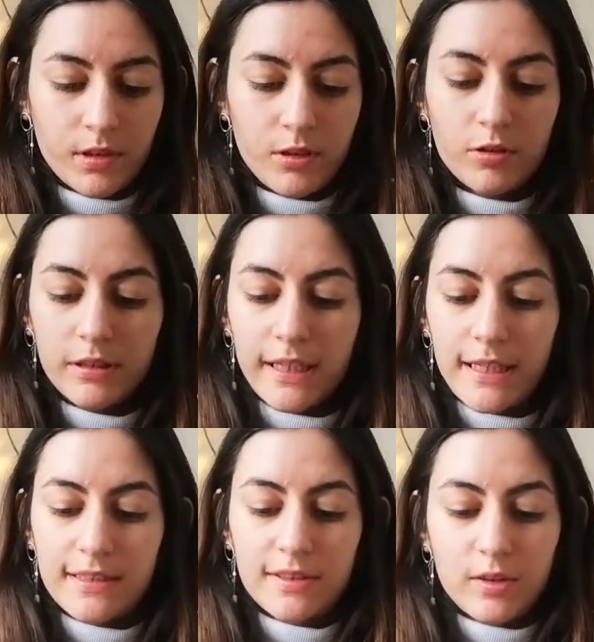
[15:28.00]
Okay,
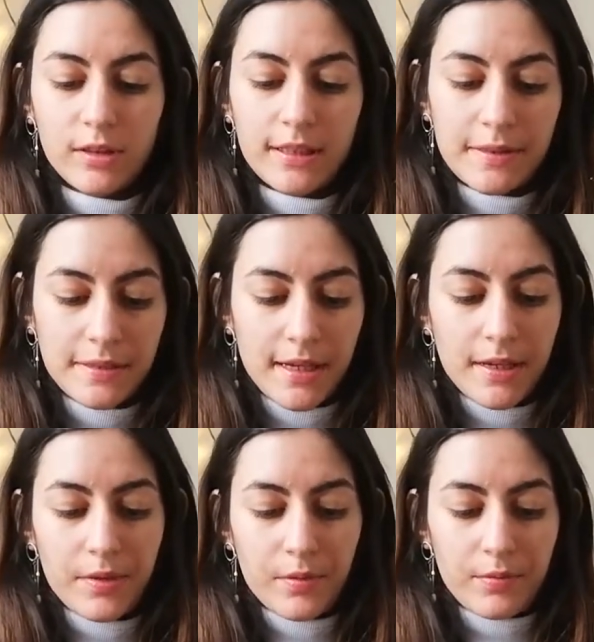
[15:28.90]
so let's take
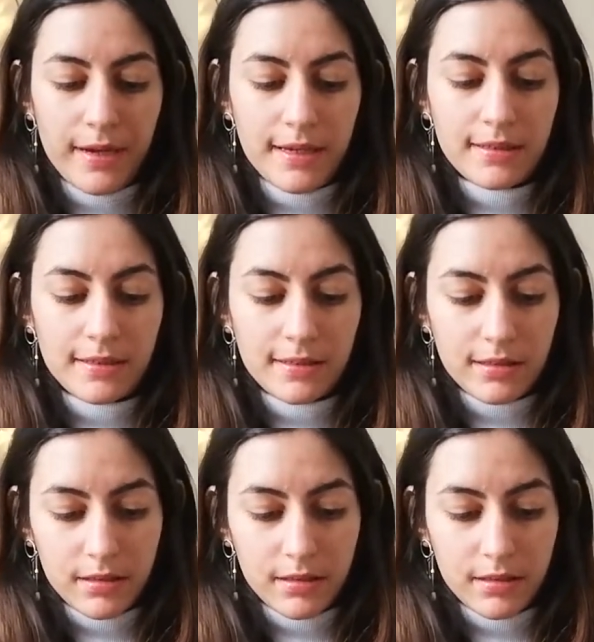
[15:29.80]
the rest.